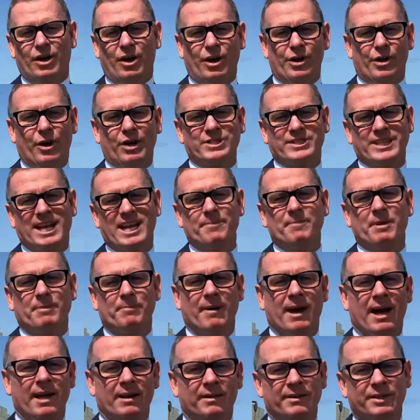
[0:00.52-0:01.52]
Hi guys, Adam
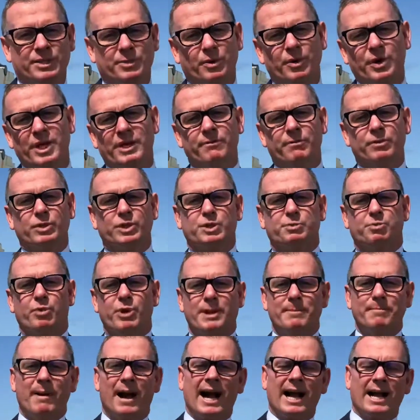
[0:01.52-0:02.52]
McMahon. Just wanted to give you a
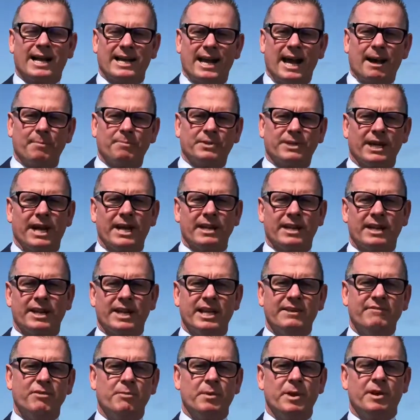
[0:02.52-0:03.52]
spring market update
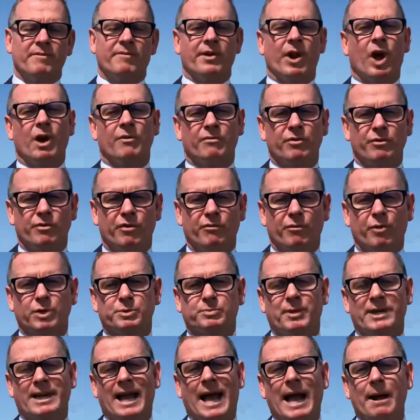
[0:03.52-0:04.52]
and give you a bit of an overview of
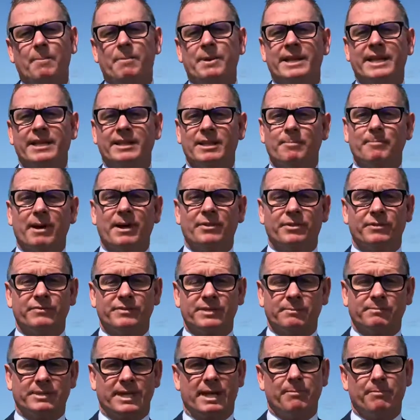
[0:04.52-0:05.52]
what's been happening in the month of
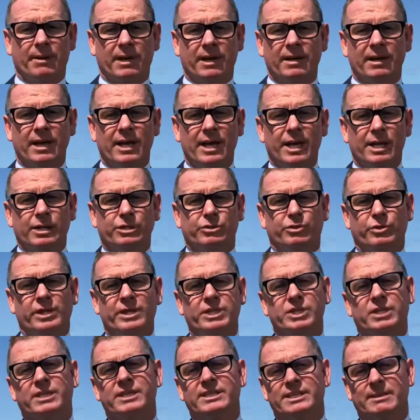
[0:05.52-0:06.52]
September.
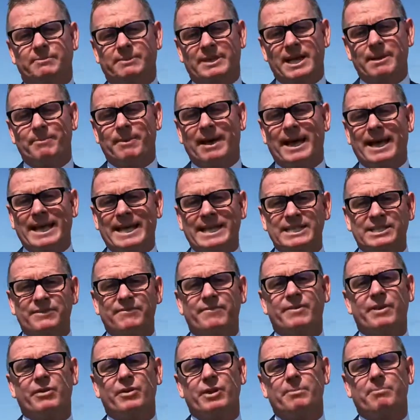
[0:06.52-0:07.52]
Traditionally, September is a
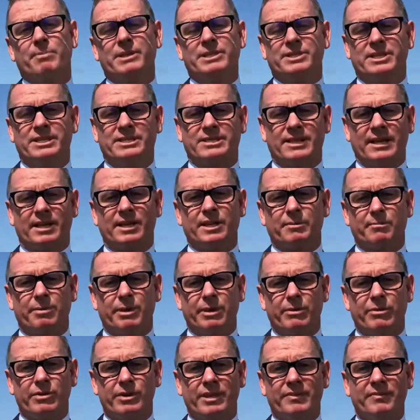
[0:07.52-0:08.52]
very busy selling
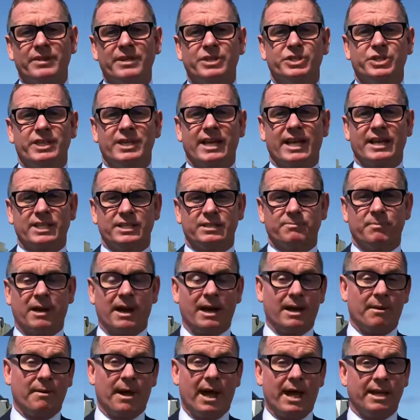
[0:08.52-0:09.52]
period and this year has,
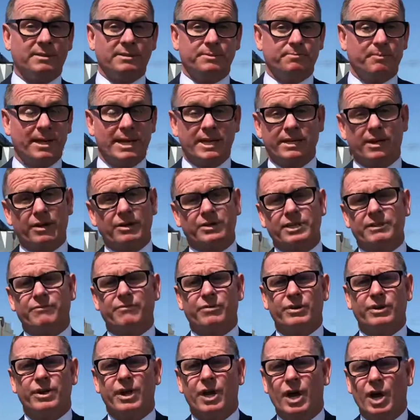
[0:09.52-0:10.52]
uh, has been no
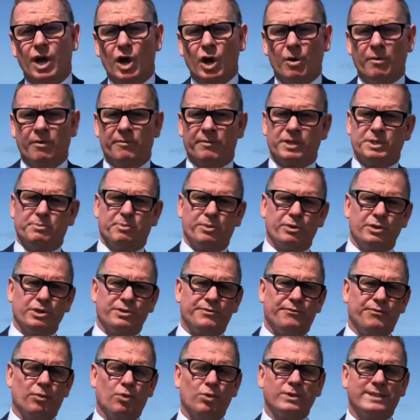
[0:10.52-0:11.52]
different. We've
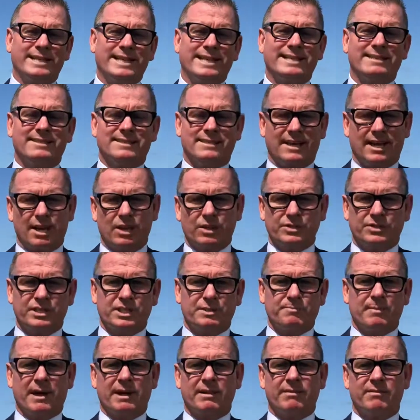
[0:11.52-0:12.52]
experienced 14 sales
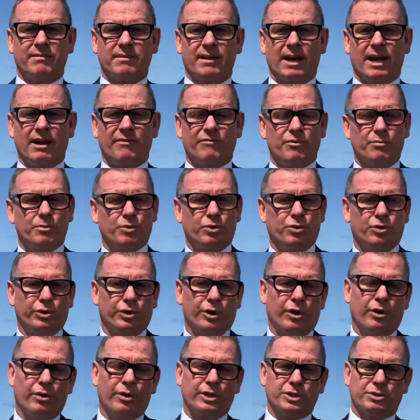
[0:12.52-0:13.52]
this month uh, from
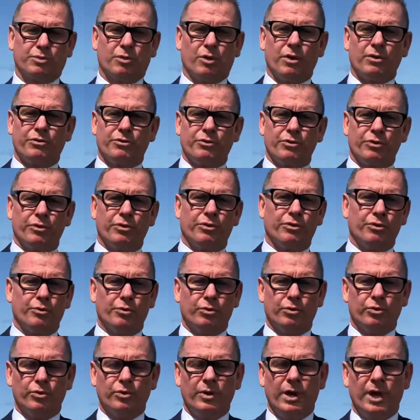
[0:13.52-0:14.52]
Cordeaux Heights right through to
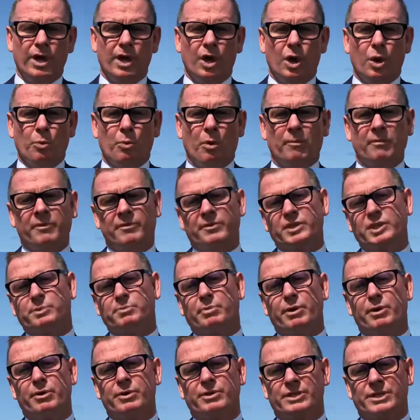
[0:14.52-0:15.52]
Thirroul. What we've
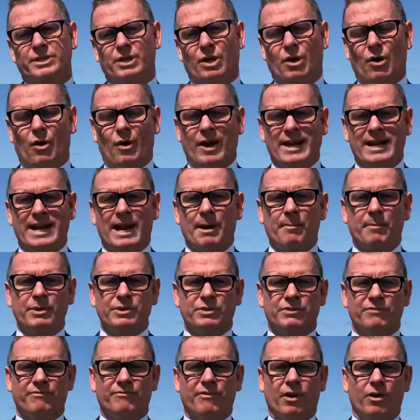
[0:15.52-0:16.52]
experienced is high
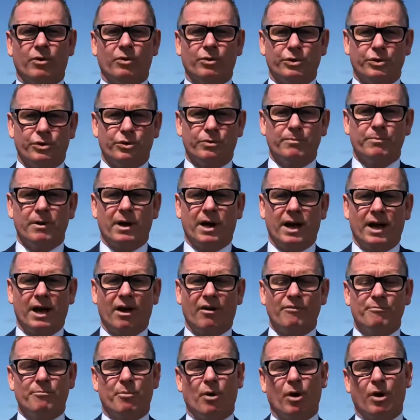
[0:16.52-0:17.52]
numbers of volume
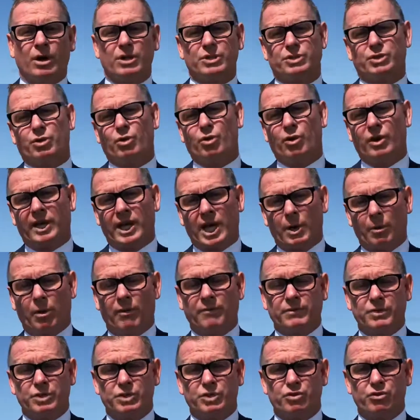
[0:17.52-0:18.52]
uh, of buyers calling our
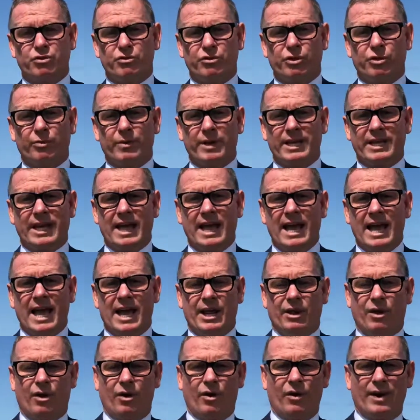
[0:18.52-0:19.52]
office during the week
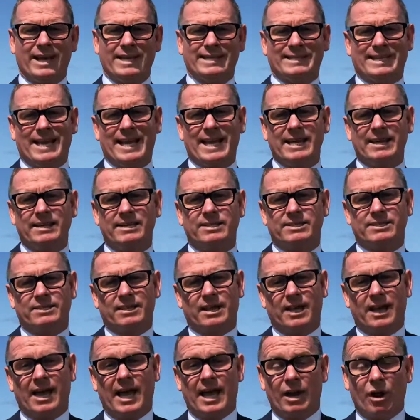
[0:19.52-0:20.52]
and a high
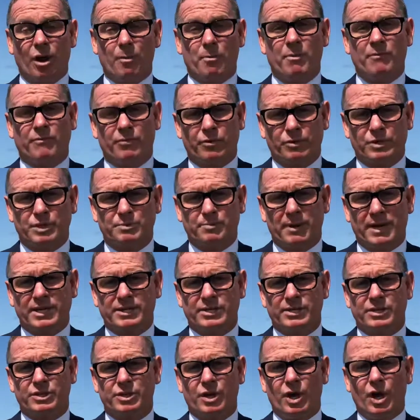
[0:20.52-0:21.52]
attendance uh, at open for
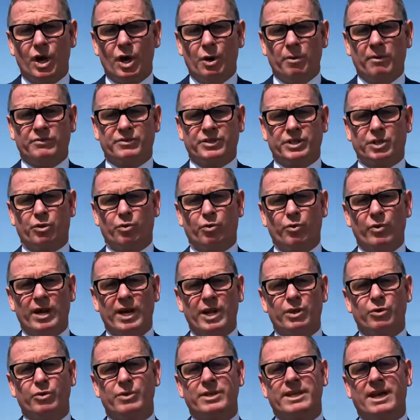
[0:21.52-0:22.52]
inspections. We've seen a
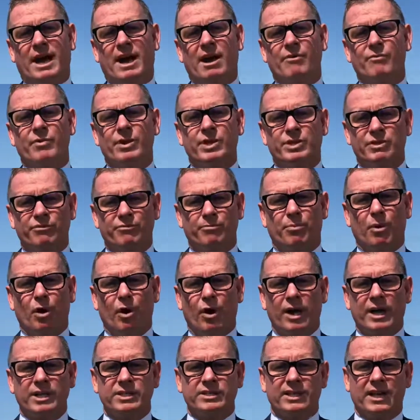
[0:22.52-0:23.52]
really good coverage of
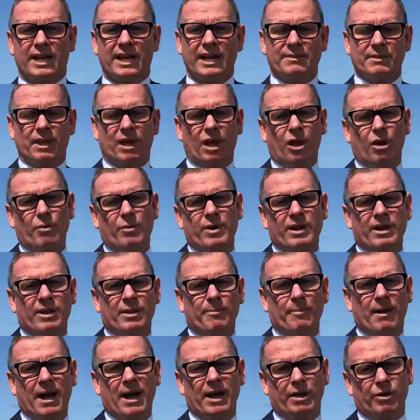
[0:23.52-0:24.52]
buyers uh, in the lower end
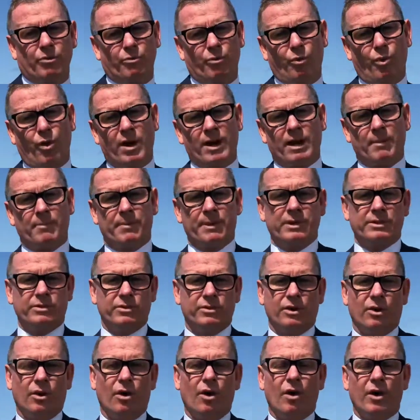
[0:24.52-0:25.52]
of the market right up
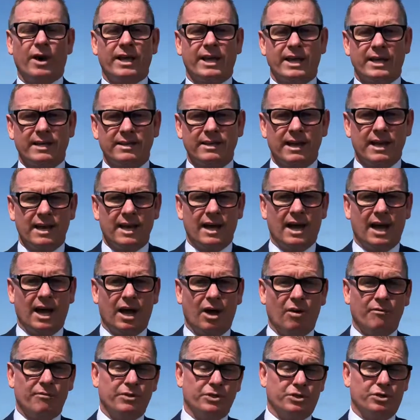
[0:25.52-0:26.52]
into the high end uh,
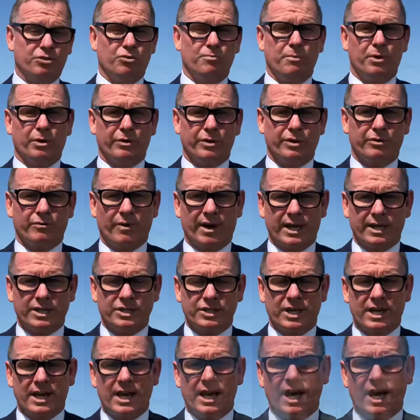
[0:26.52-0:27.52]
of the 2 million range